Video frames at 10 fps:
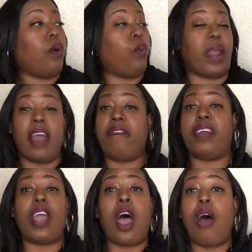Whatever
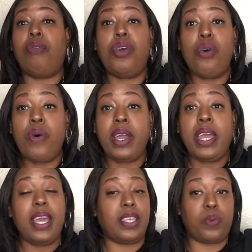y'all doing
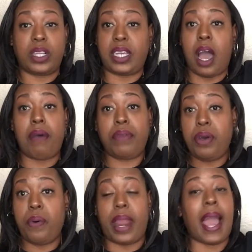is what y'all
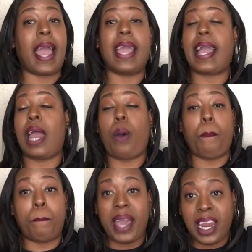doing. I ain't got no
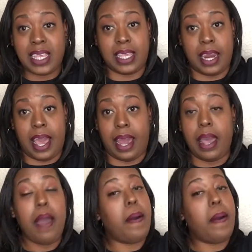business in that.